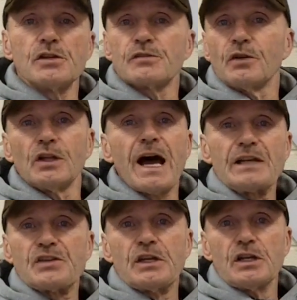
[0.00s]
His
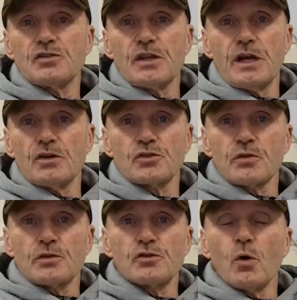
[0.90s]
velocity is there,
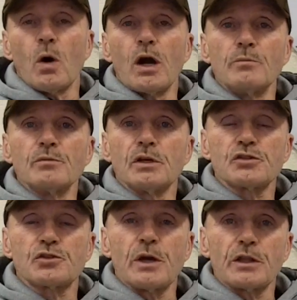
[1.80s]
so there's no arm
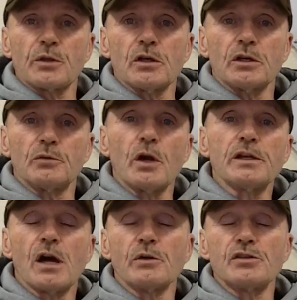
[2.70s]
strength.
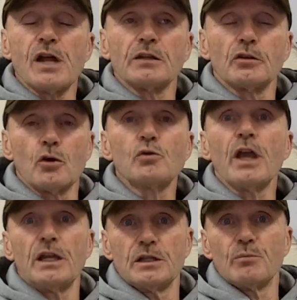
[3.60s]
right now, he's not
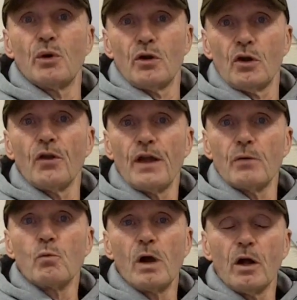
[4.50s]
locating the ball all
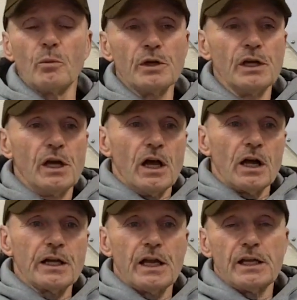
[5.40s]
that well. But
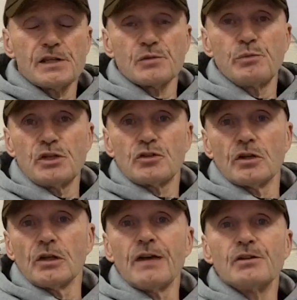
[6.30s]
again, he hasn't pitched
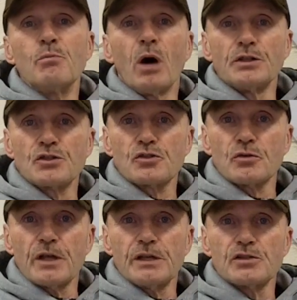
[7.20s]
in 11 months,
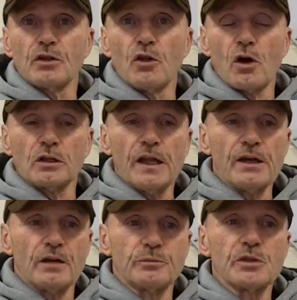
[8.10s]
so that is a long
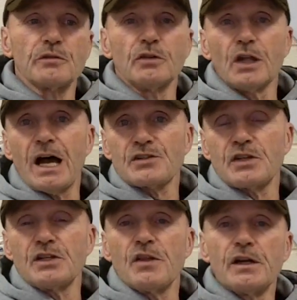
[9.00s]
layoff. But the
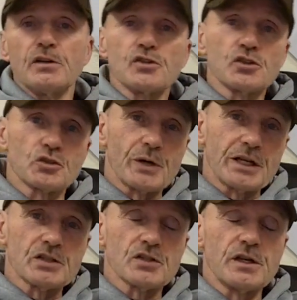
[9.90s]
velocity there there, as
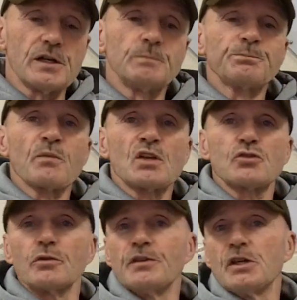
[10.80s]
strength is there.
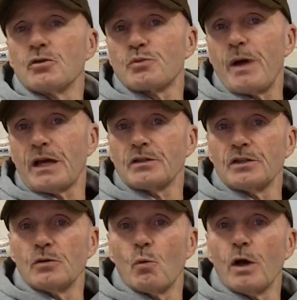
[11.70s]
So if he goes back to
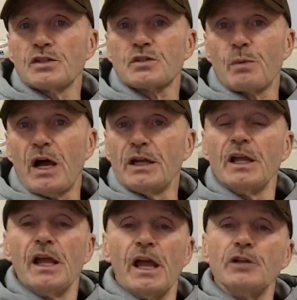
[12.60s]
that one spot
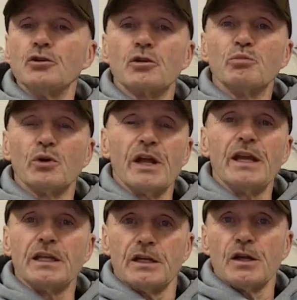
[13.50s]
and you can put
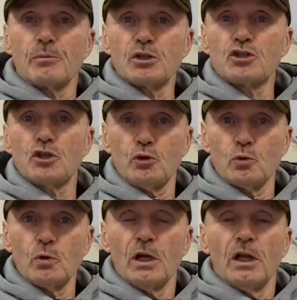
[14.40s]
Eddie at a number
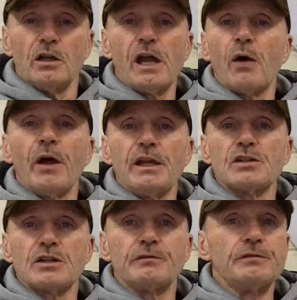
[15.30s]
two, now
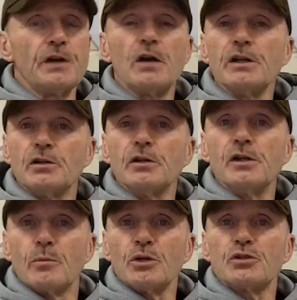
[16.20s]
Eddie is a very
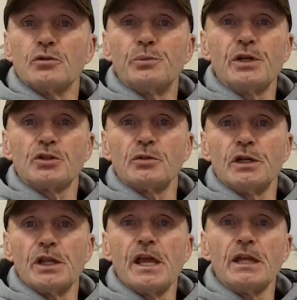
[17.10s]
good number two pitcher
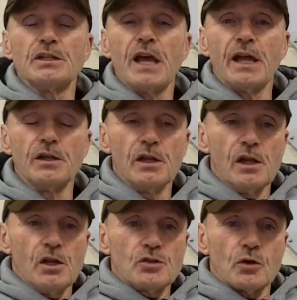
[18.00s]
in the A10.
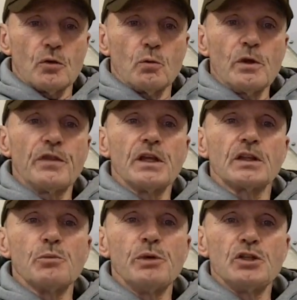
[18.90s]
So we
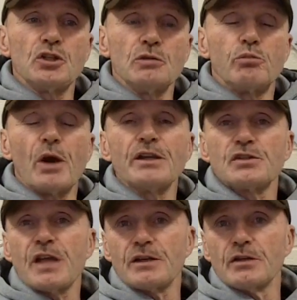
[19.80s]
think the pitching,
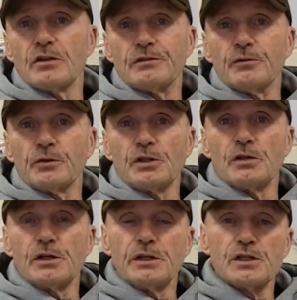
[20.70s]
Brennan's had another full
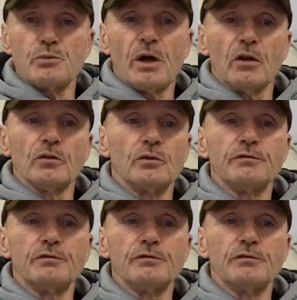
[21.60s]
year under his belt.